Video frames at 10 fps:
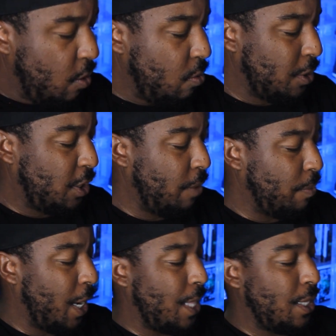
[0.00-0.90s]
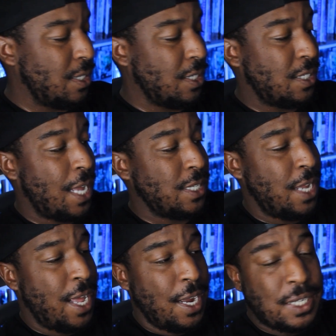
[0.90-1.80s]
we'll see. But I got these in the size
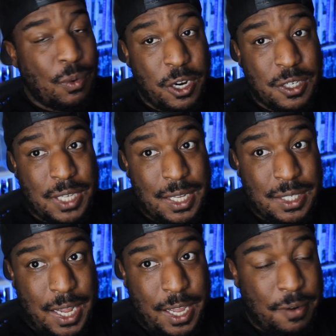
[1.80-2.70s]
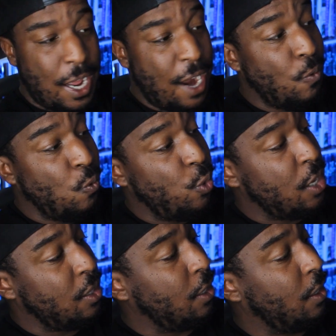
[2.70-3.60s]
9 because I wear a size 9. I
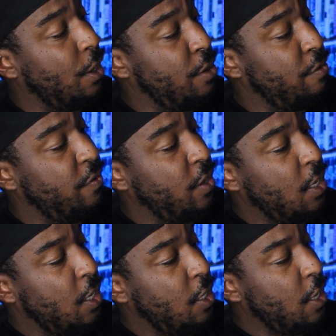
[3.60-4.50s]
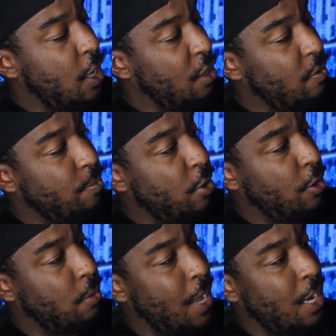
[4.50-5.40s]
really love the elephant print
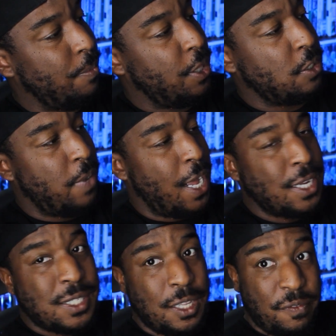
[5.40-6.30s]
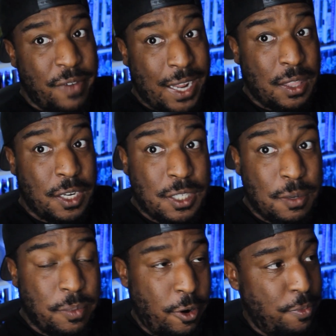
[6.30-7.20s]
on the bottom of this box and the fact that it's
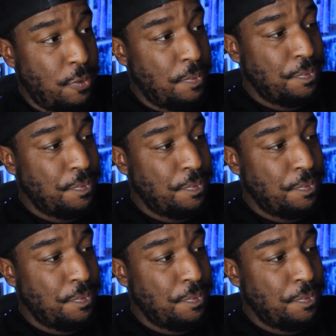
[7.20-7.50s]
in purple.